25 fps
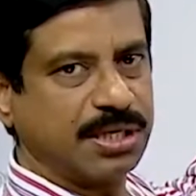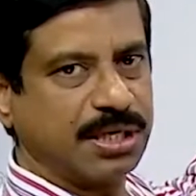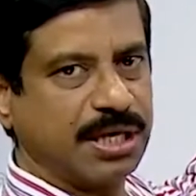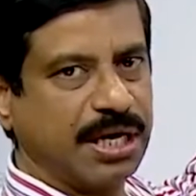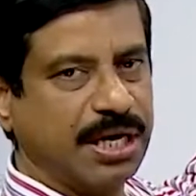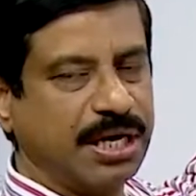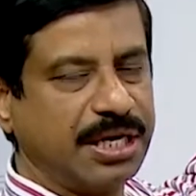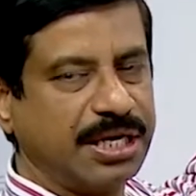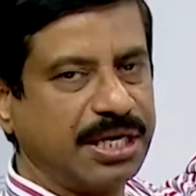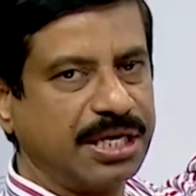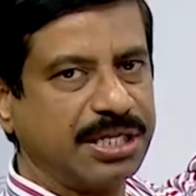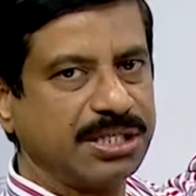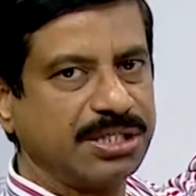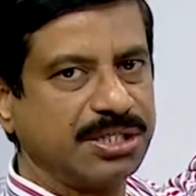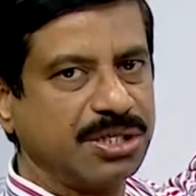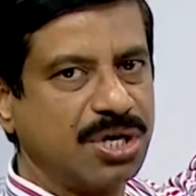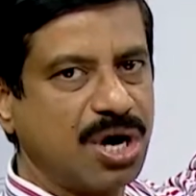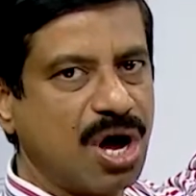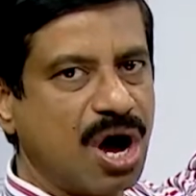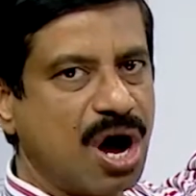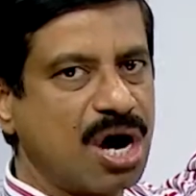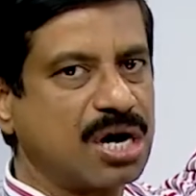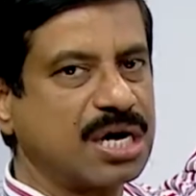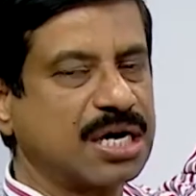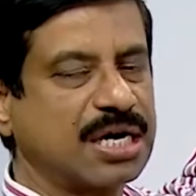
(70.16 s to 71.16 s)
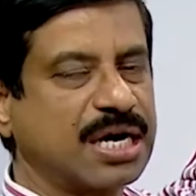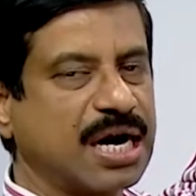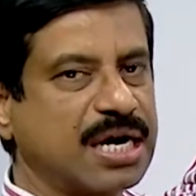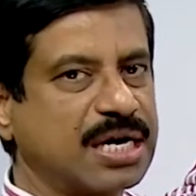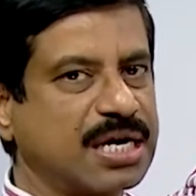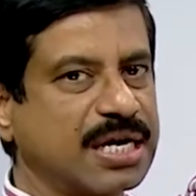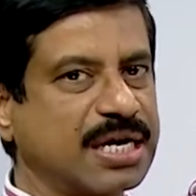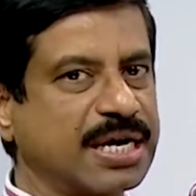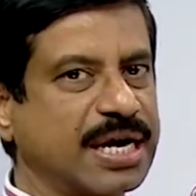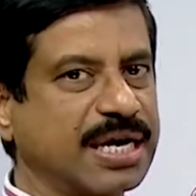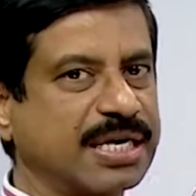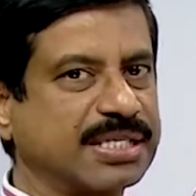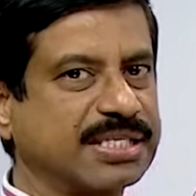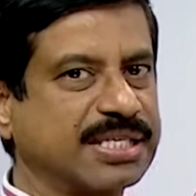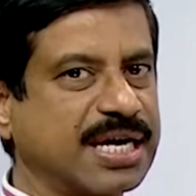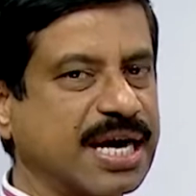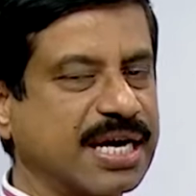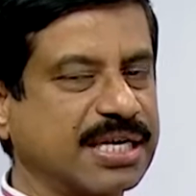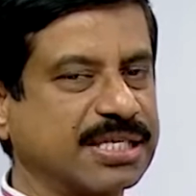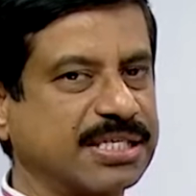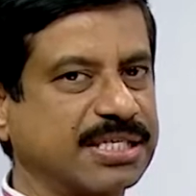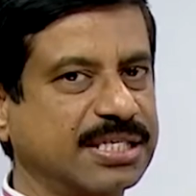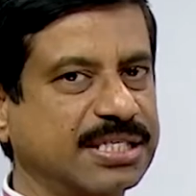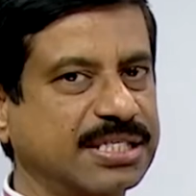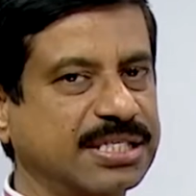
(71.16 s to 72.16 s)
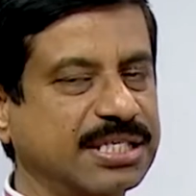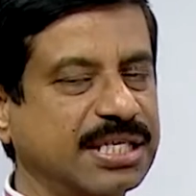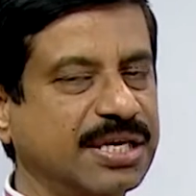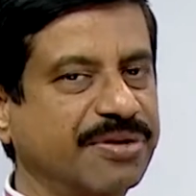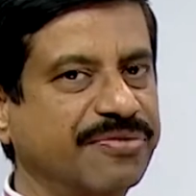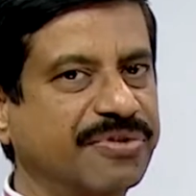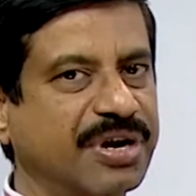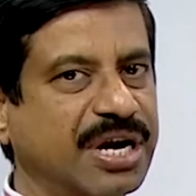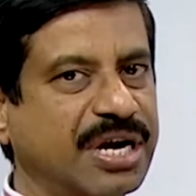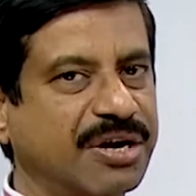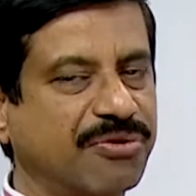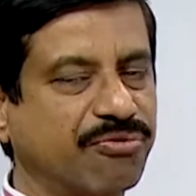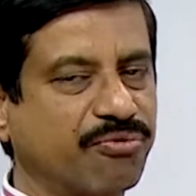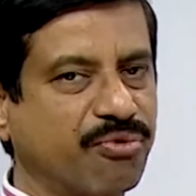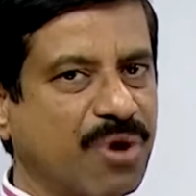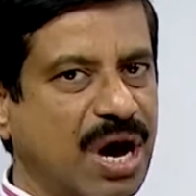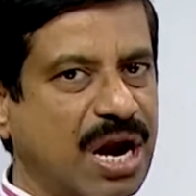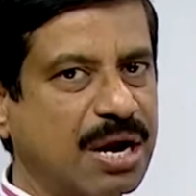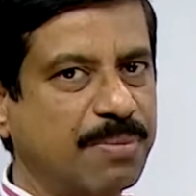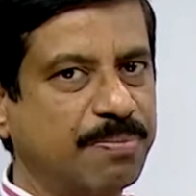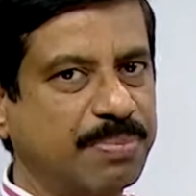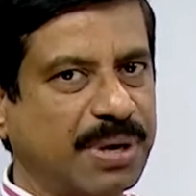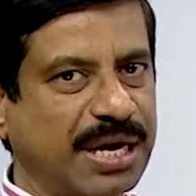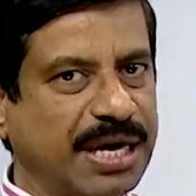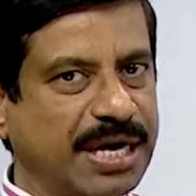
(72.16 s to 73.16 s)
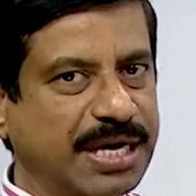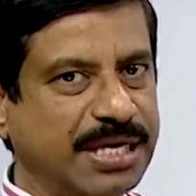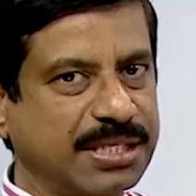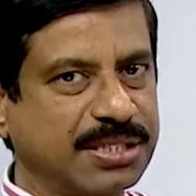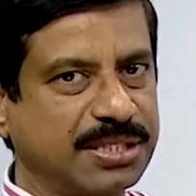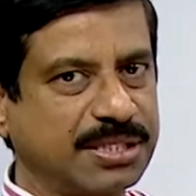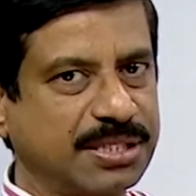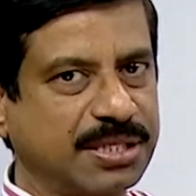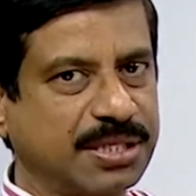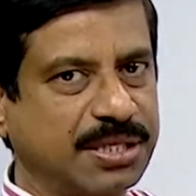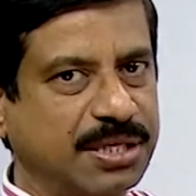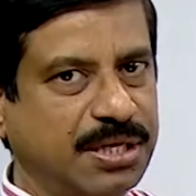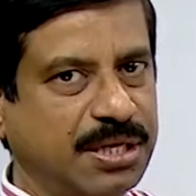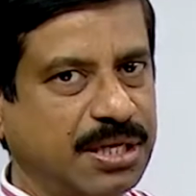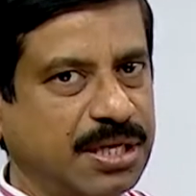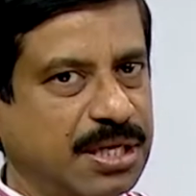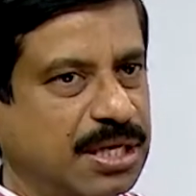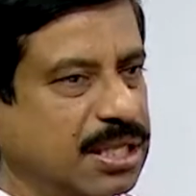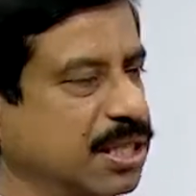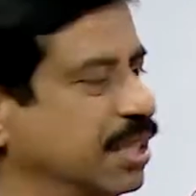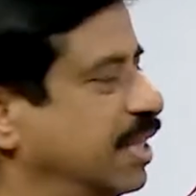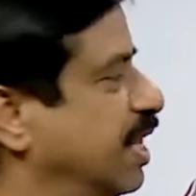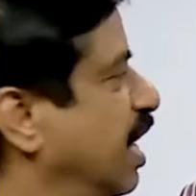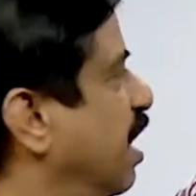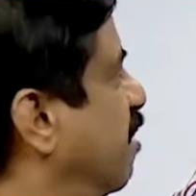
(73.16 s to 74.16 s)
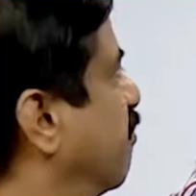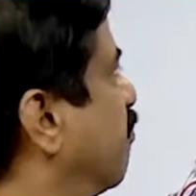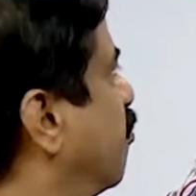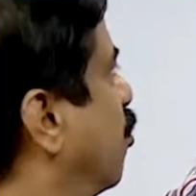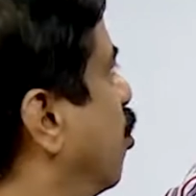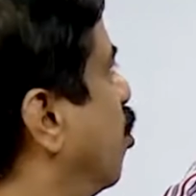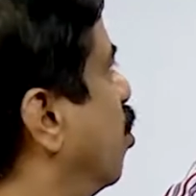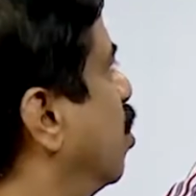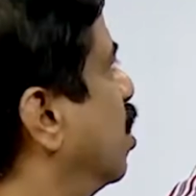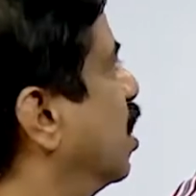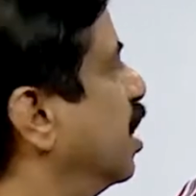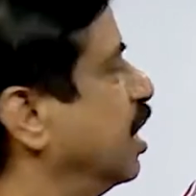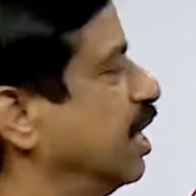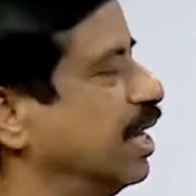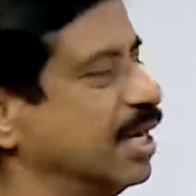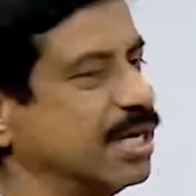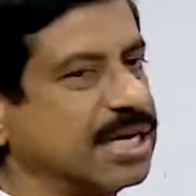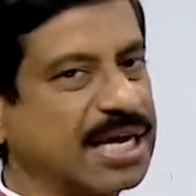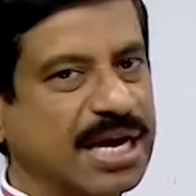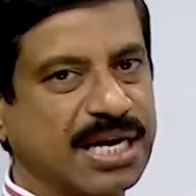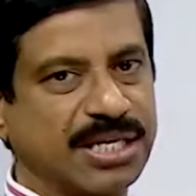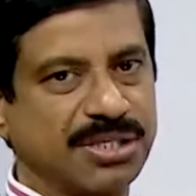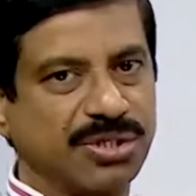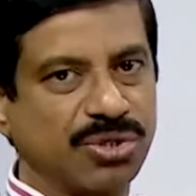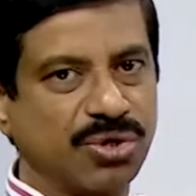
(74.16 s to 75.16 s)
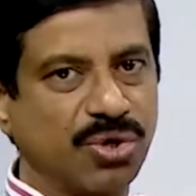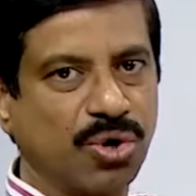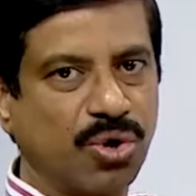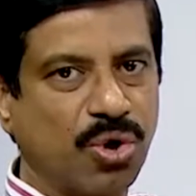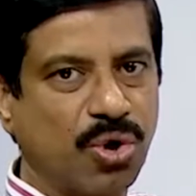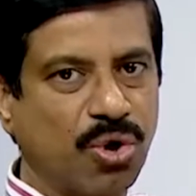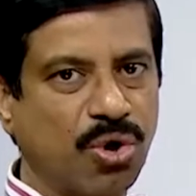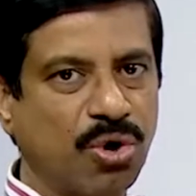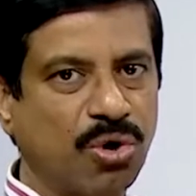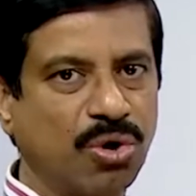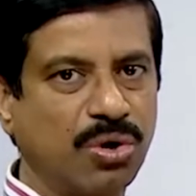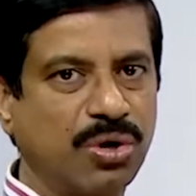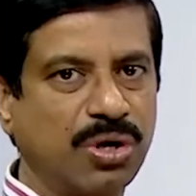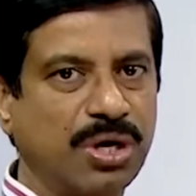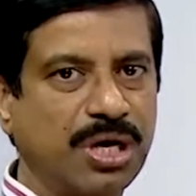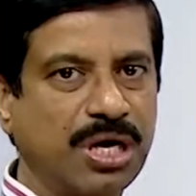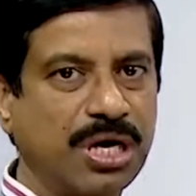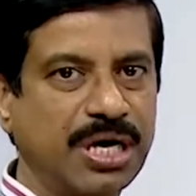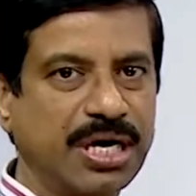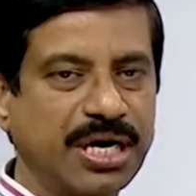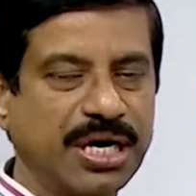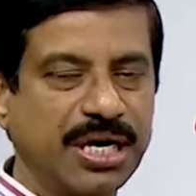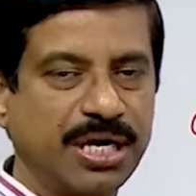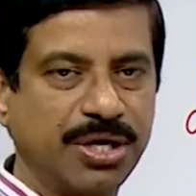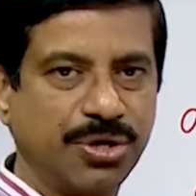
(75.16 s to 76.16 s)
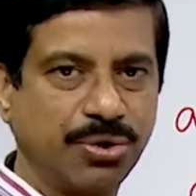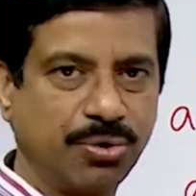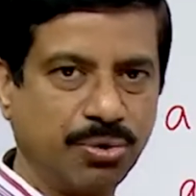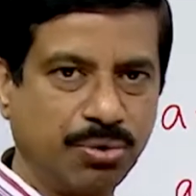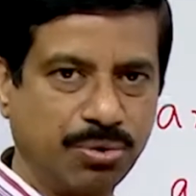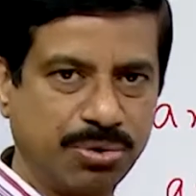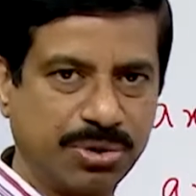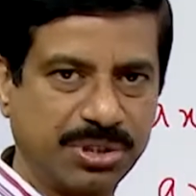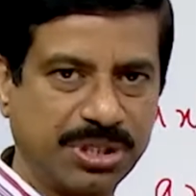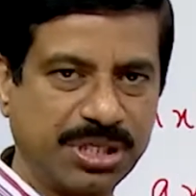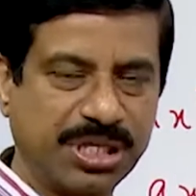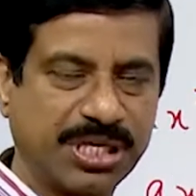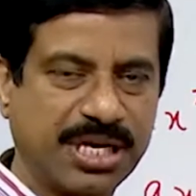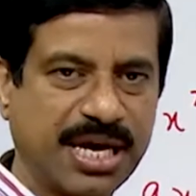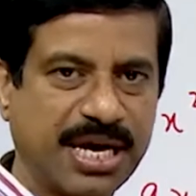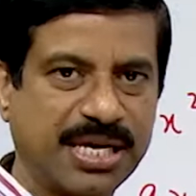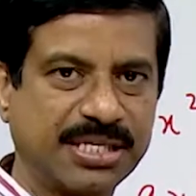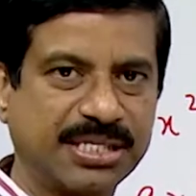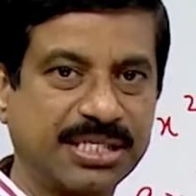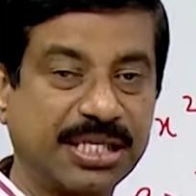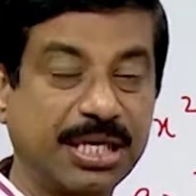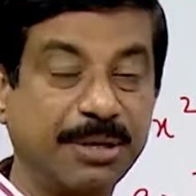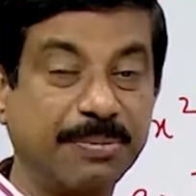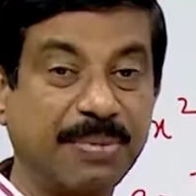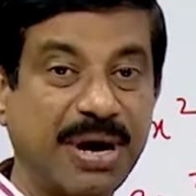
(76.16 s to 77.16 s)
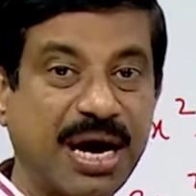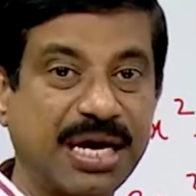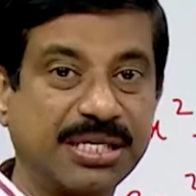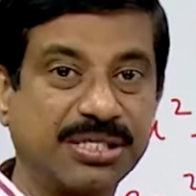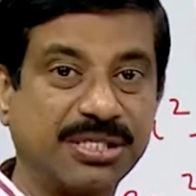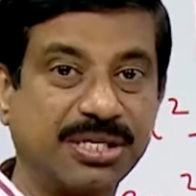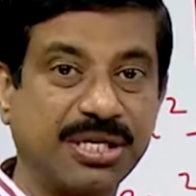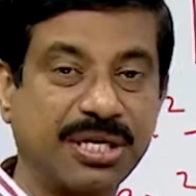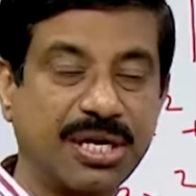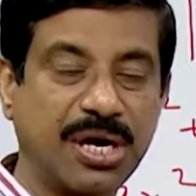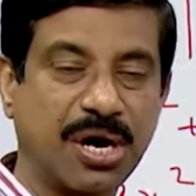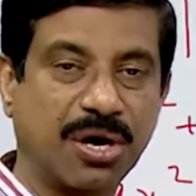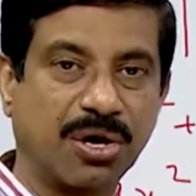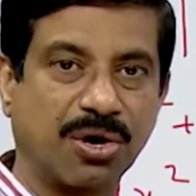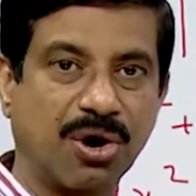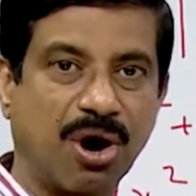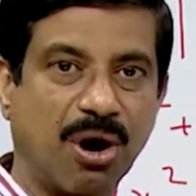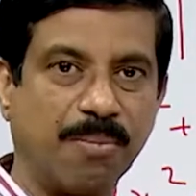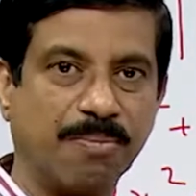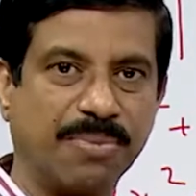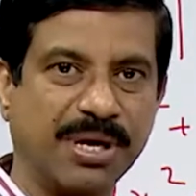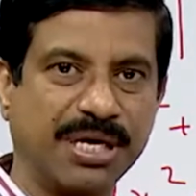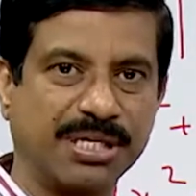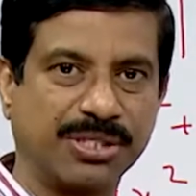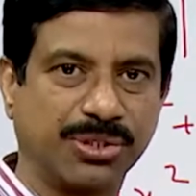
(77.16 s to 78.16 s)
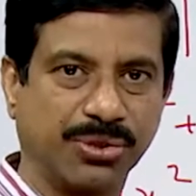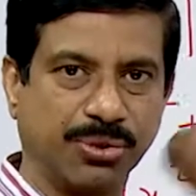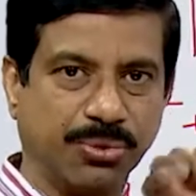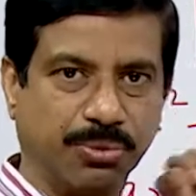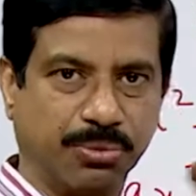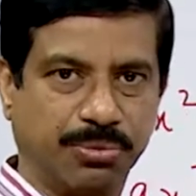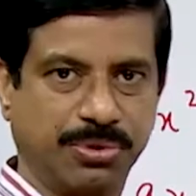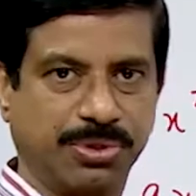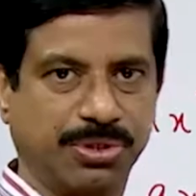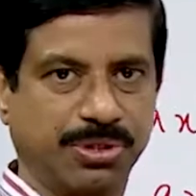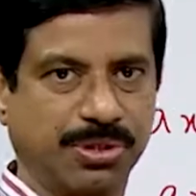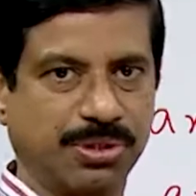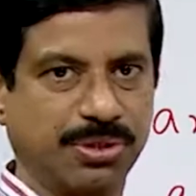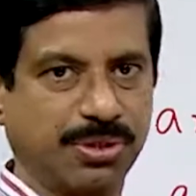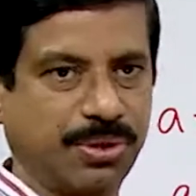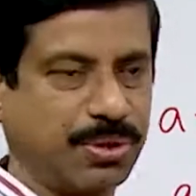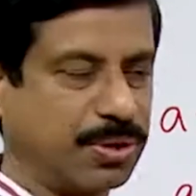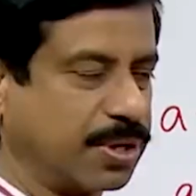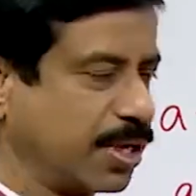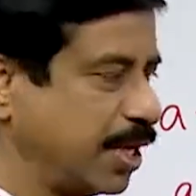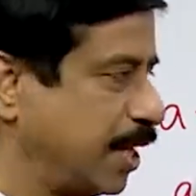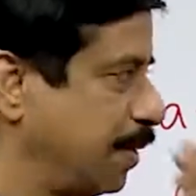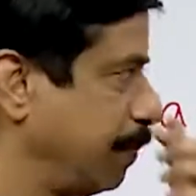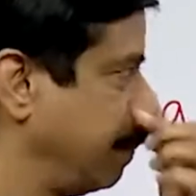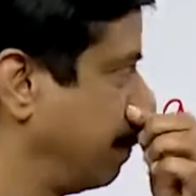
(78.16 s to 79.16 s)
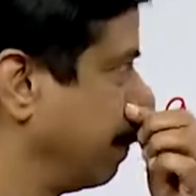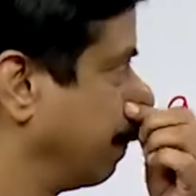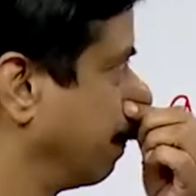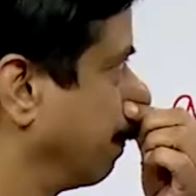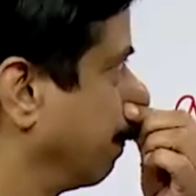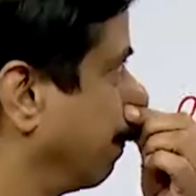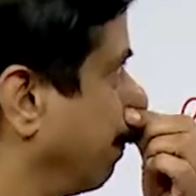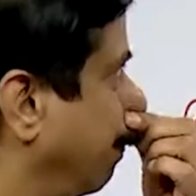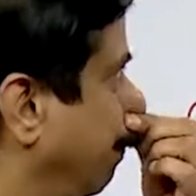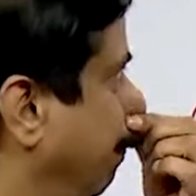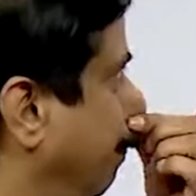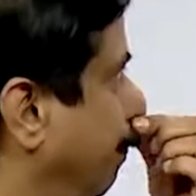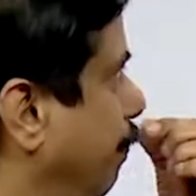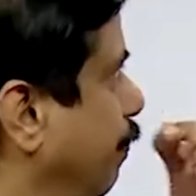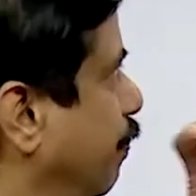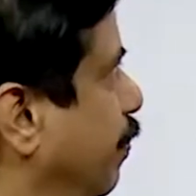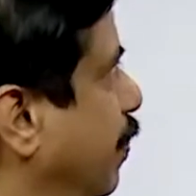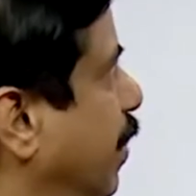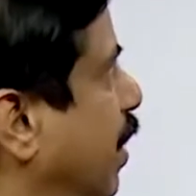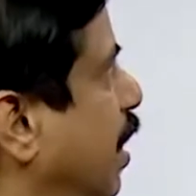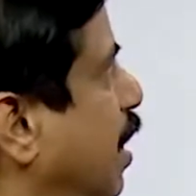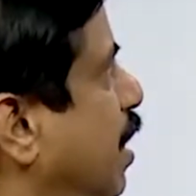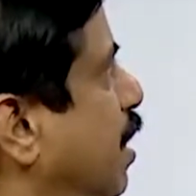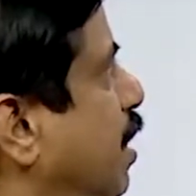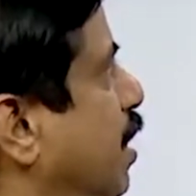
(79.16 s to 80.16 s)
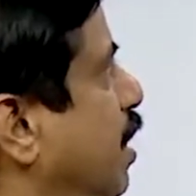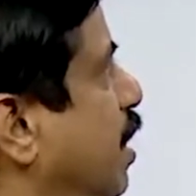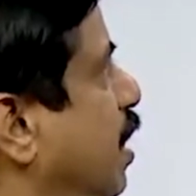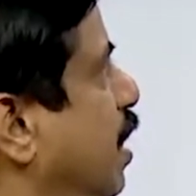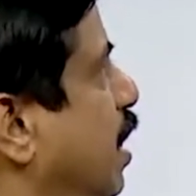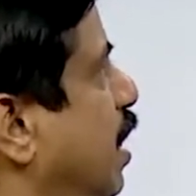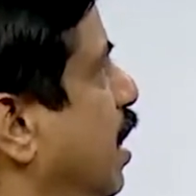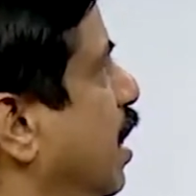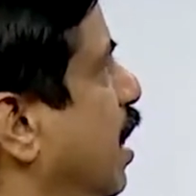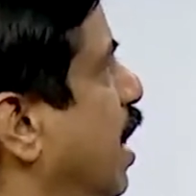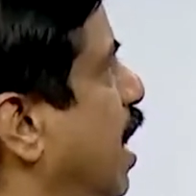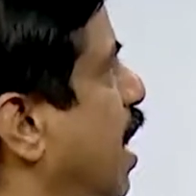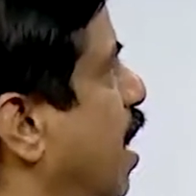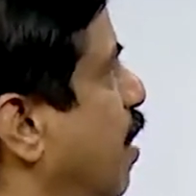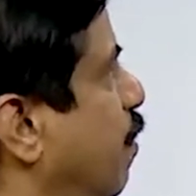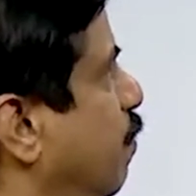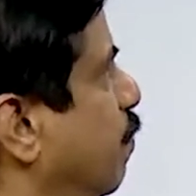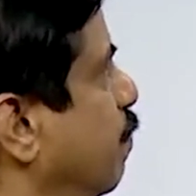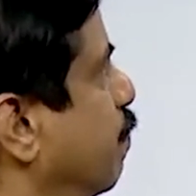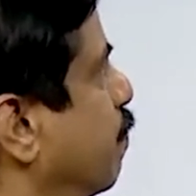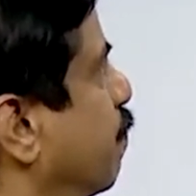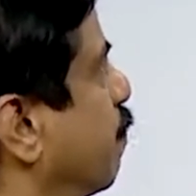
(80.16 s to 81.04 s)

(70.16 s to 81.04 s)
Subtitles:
it is not cutting x-axis even at one place, therefore it has no real roots, it has imaginary or complex roots. Okay. Now,